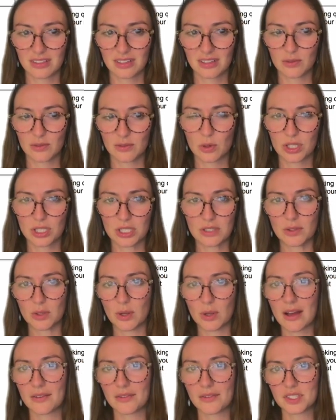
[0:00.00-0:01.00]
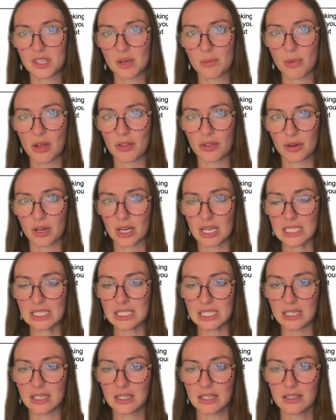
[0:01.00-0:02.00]
Of course, if you have some other
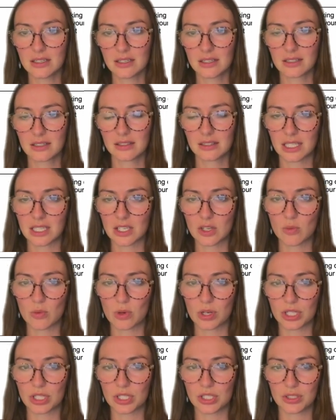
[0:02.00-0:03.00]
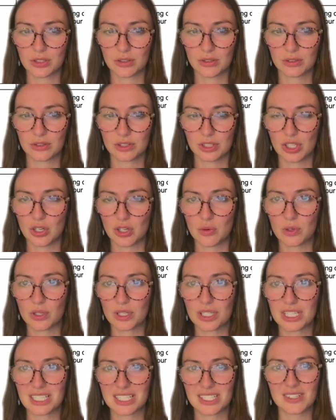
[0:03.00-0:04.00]
idea that you want to do, no
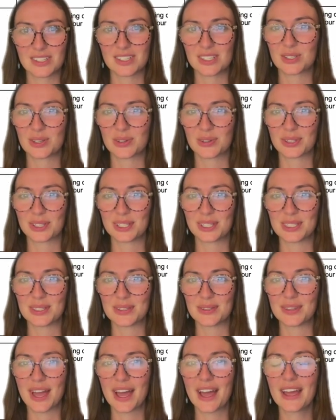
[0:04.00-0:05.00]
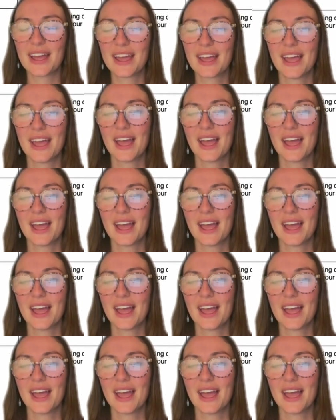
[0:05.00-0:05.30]
worries, you can totally do that.